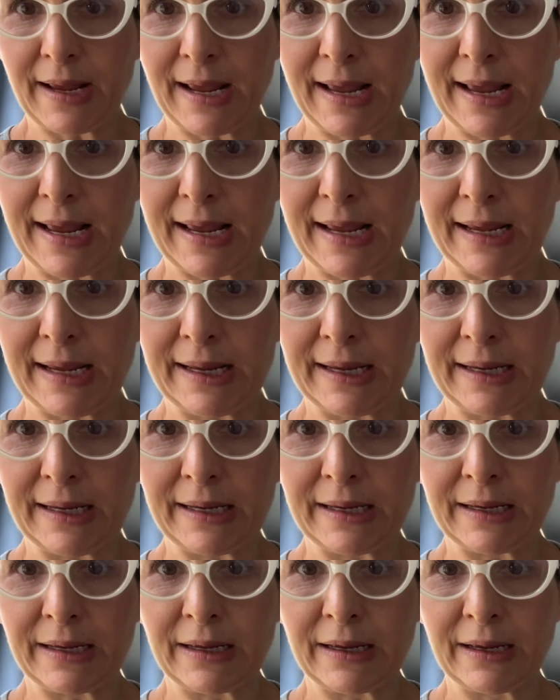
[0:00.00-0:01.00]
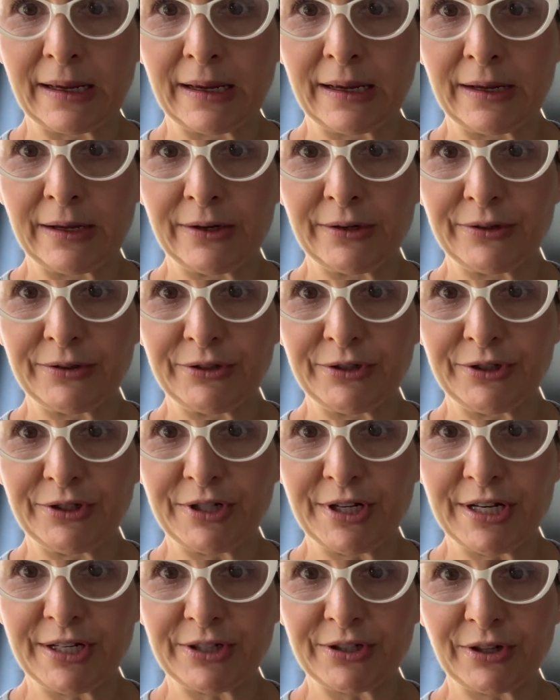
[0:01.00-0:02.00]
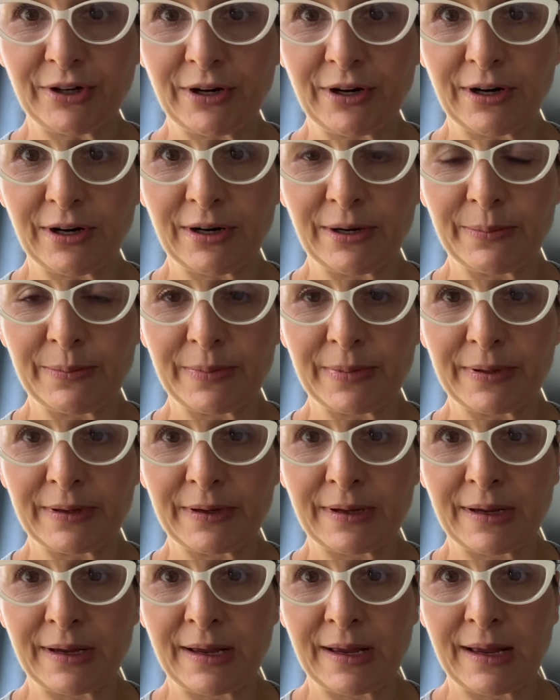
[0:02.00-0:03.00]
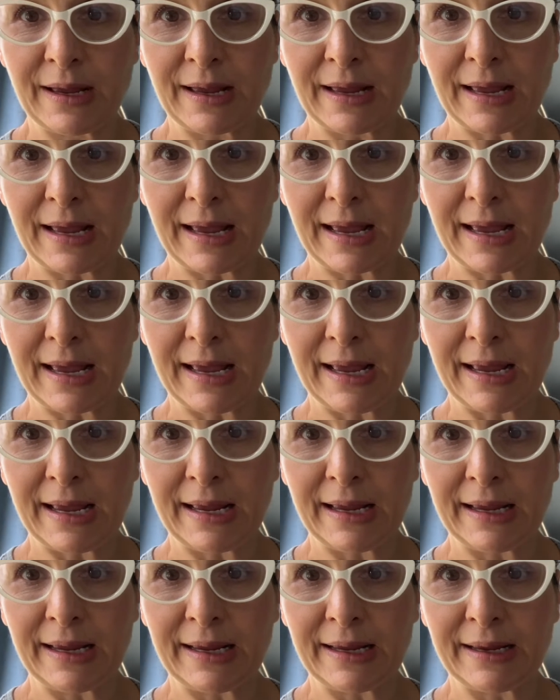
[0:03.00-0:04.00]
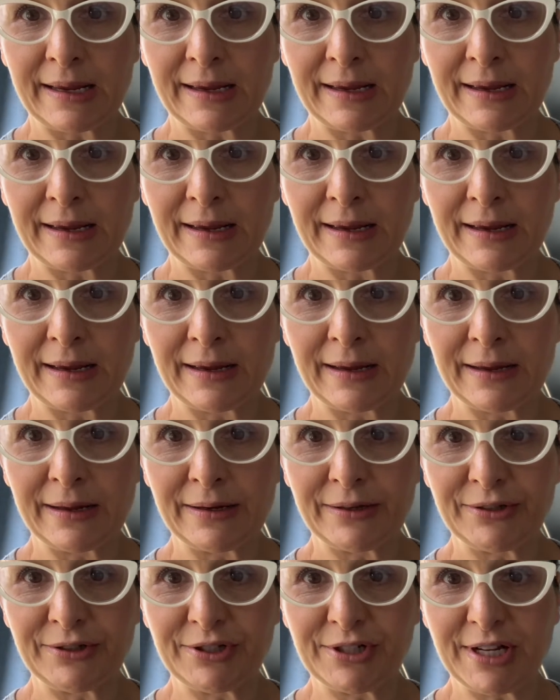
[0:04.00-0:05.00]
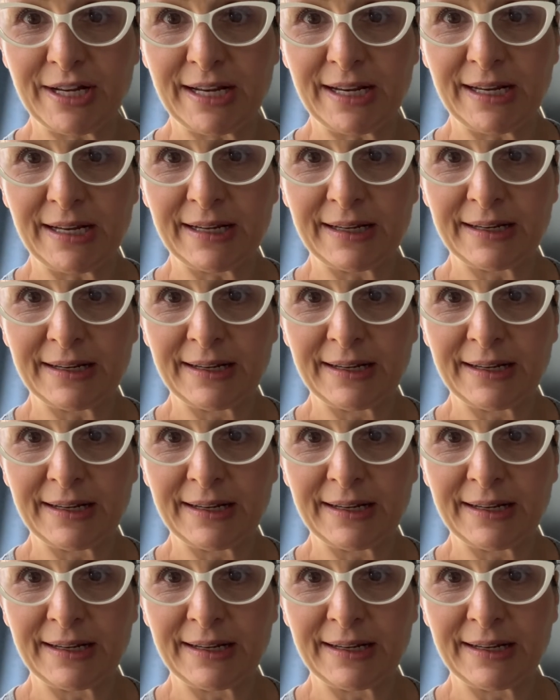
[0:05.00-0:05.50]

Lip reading: A, G sharp, A, G.